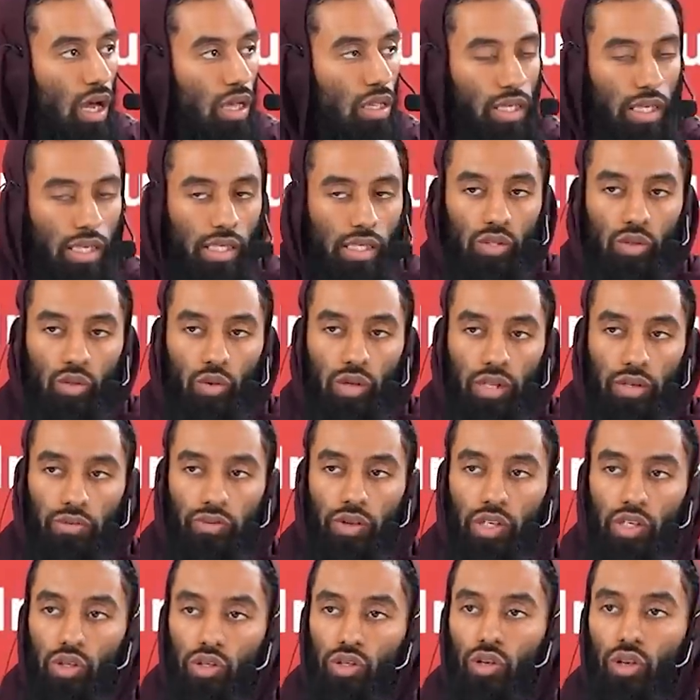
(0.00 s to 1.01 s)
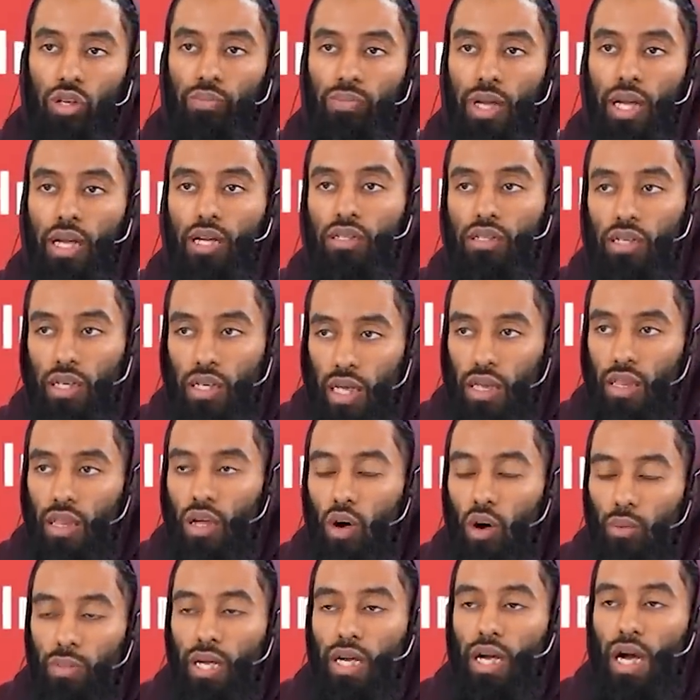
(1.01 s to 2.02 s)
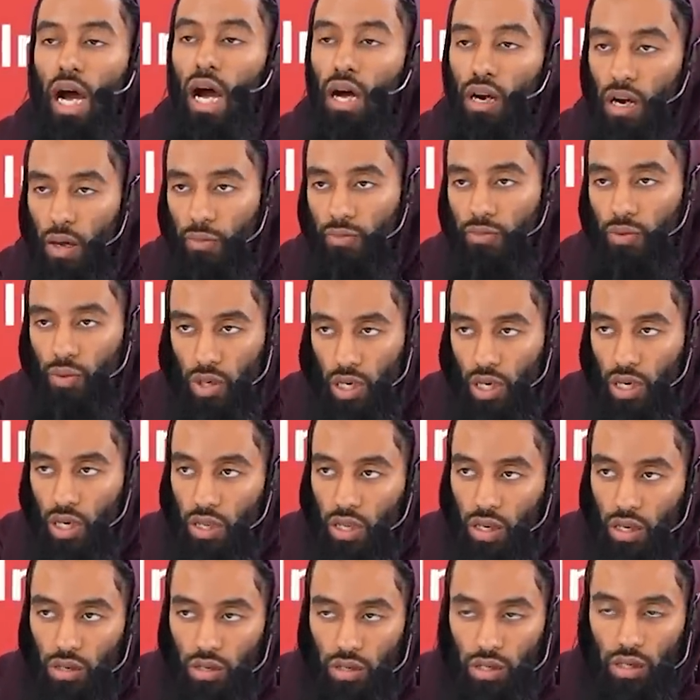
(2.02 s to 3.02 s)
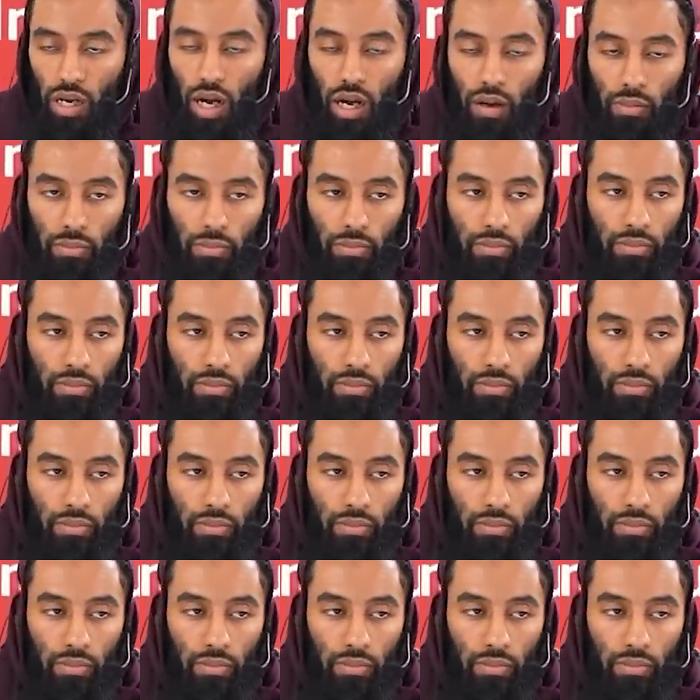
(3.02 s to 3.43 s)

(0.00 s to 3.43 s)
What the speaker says: These two individuals not being together or being haram for one another. No.